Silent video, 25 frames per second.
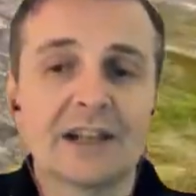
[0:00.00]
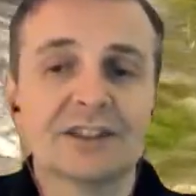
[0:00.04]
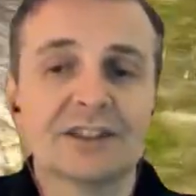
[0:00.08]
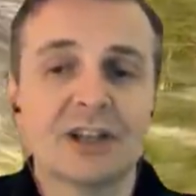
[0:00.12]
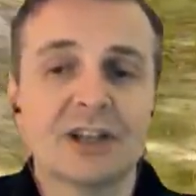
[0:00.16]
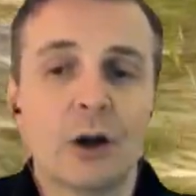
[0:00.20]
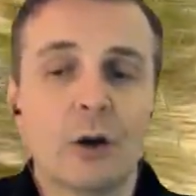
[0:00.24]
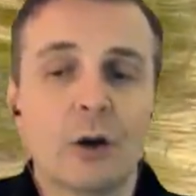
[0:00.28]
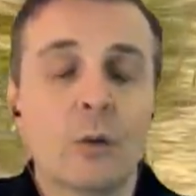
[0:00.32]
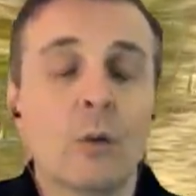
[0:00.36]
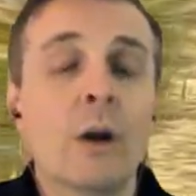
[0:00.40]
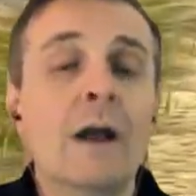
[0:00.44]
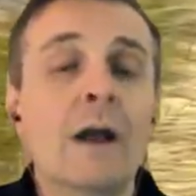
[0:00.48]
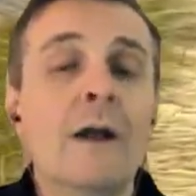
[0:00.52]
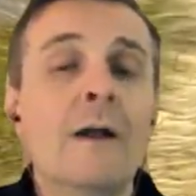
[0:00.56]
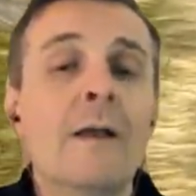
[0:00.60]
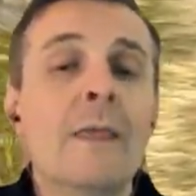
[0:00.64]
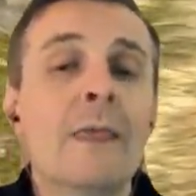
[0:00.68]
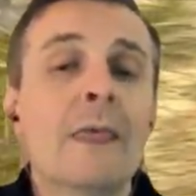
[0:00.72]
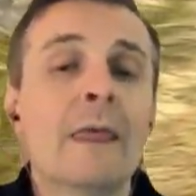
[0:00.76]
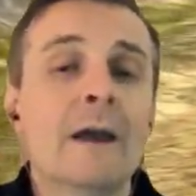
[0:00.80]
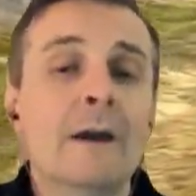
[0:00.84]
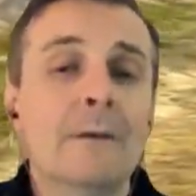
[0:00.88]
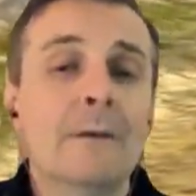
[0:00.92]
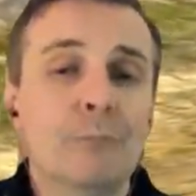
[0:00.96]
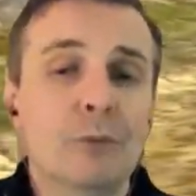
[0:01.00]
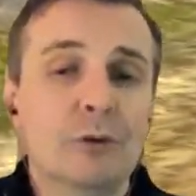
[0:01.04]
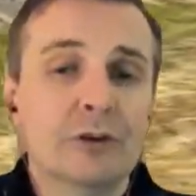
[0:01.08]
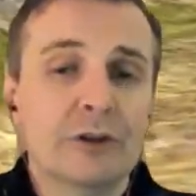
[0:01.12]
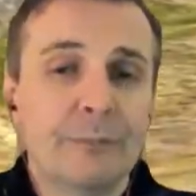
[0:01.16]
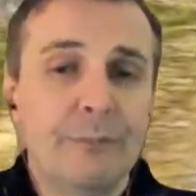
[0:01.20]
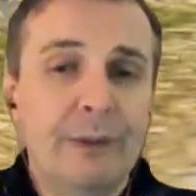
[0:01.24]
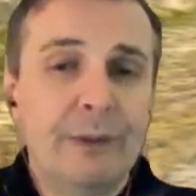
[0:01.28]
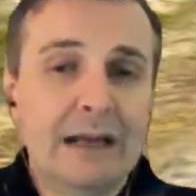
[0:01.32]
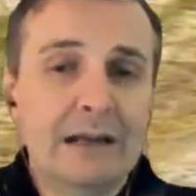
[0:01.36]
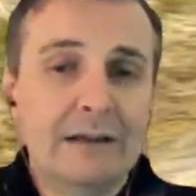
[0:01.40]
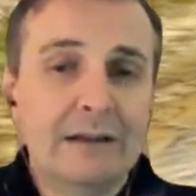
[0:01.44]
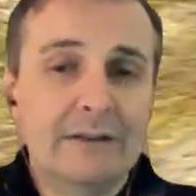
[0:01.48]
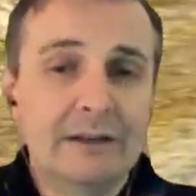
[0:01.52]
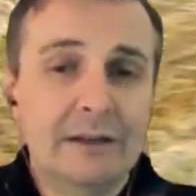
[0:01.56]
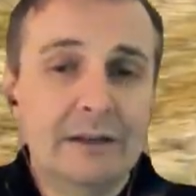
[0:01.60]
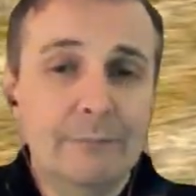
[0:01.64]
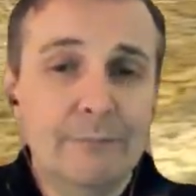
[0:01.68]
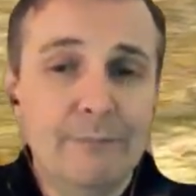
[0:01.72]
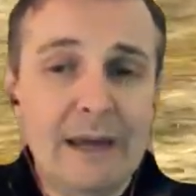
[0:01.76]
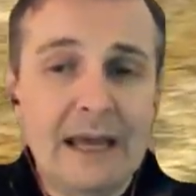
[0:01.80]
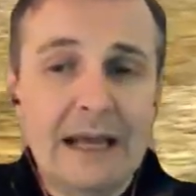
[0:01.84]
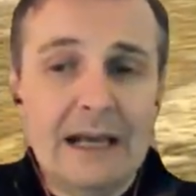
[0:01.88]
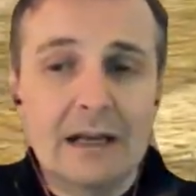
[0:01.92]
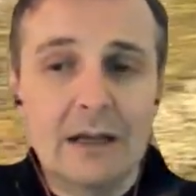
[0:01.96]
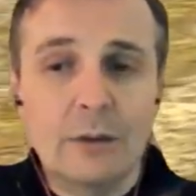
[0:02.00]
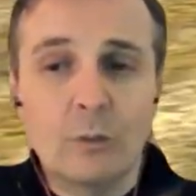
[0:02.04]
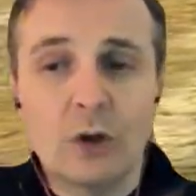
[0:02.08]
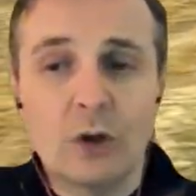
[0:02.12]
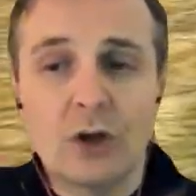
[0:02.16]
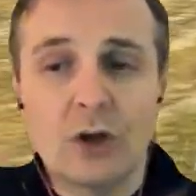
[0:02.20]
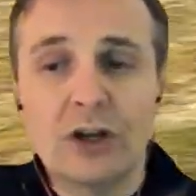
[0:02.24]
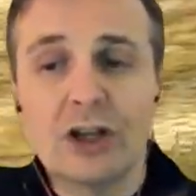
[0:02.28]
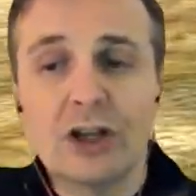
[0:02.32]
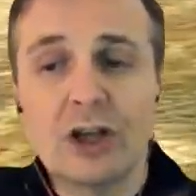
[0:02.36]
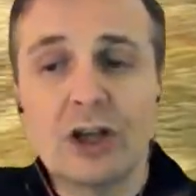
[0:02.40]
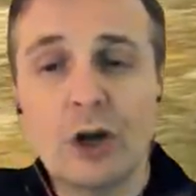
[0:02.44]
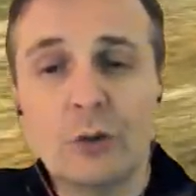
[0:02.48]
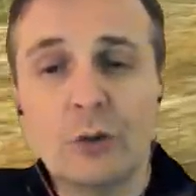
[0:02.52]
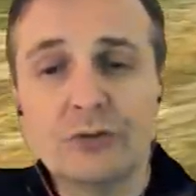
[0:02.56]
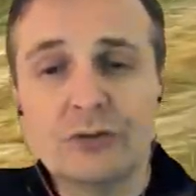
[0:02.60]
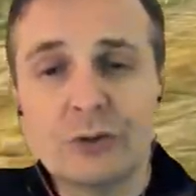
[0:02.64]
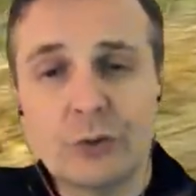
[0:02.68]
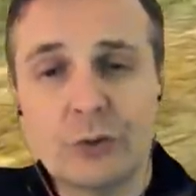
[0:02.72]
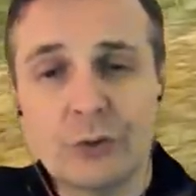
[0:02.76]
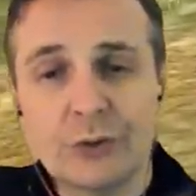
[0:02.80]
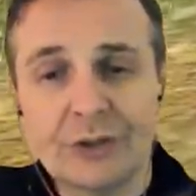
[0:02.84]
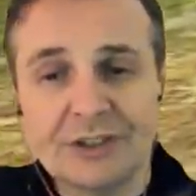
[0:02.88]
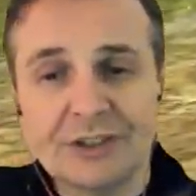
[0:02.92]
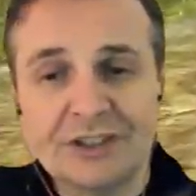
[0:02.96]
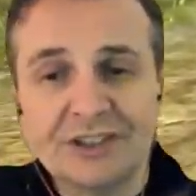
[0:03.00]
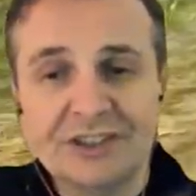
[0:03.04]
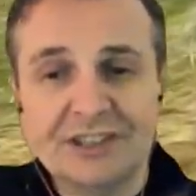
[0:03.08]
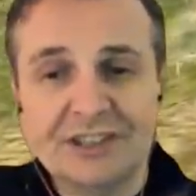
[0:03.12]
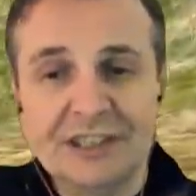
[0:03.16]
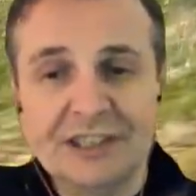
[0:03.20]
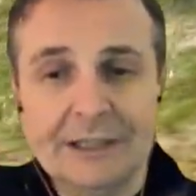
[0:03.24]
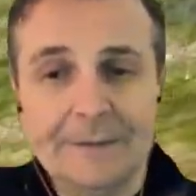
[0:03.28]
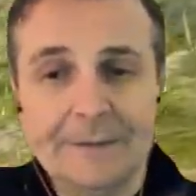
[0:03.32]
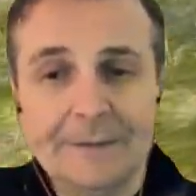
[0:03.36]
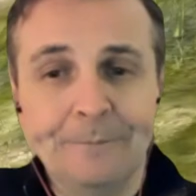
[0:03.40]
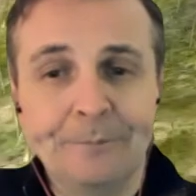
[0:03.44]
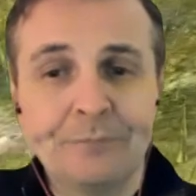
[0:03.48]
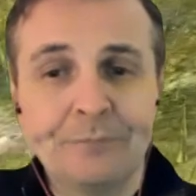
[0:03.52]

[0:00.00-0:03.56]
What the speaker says: So put the pedal to the metal, we're going to go towards C.